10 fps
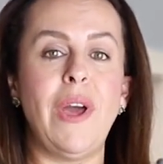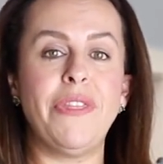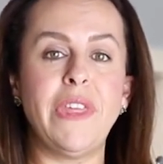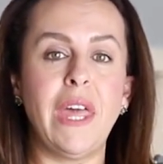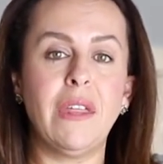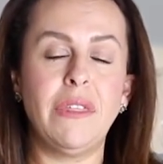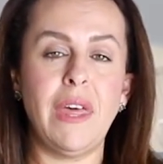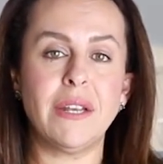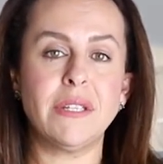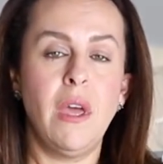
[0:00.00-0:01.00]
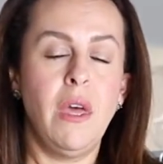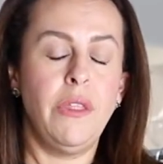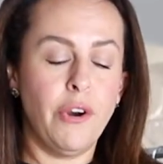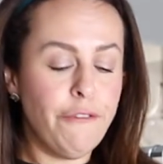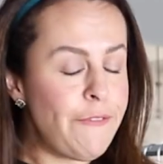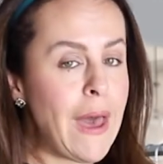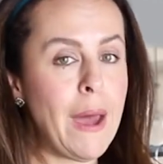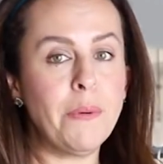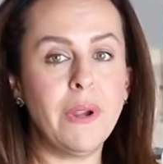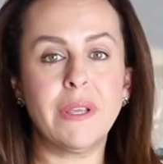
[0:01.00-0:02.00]
I think that their
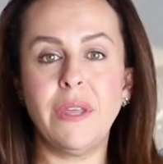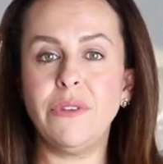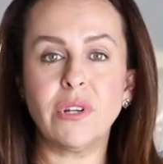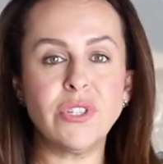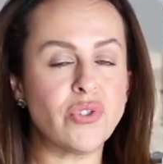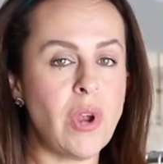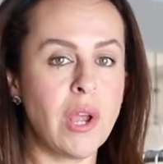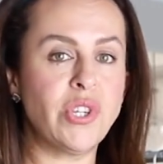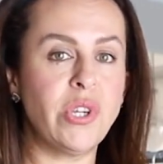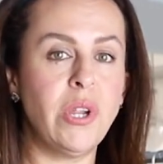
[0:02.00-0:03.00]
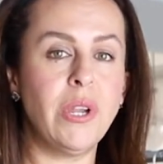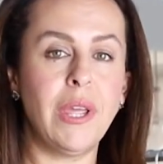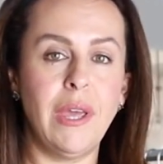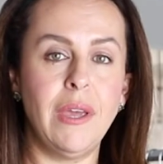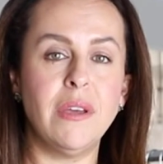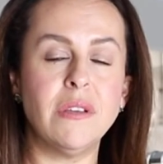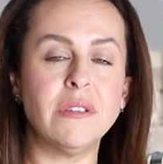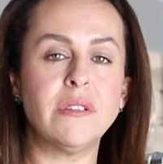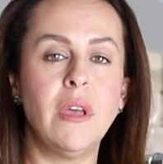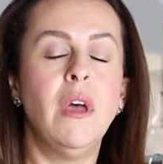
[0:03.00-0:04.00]
fabric and their construction
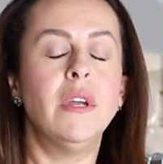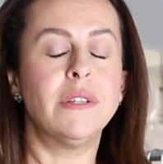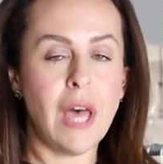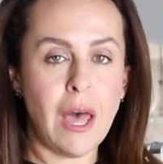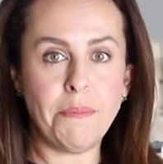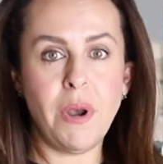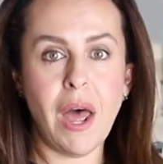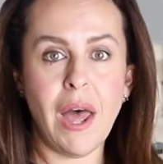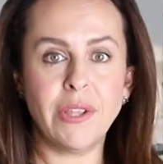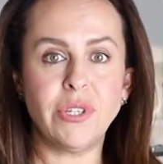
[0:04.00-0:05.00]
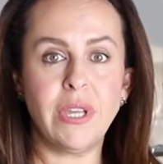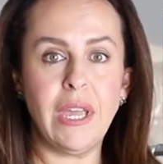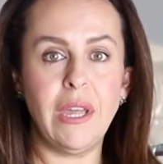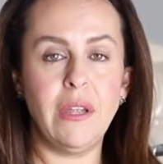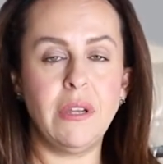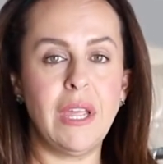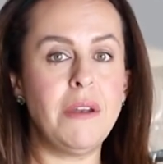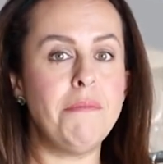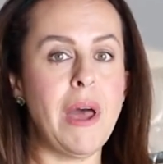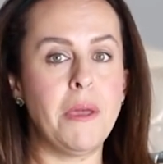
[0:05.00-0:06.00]
is top notch
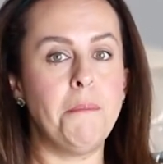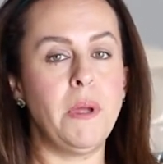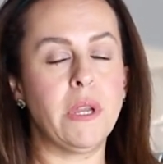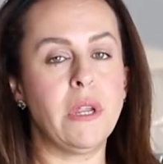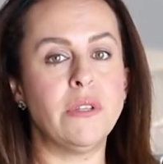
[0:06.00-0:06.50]
in my opinion.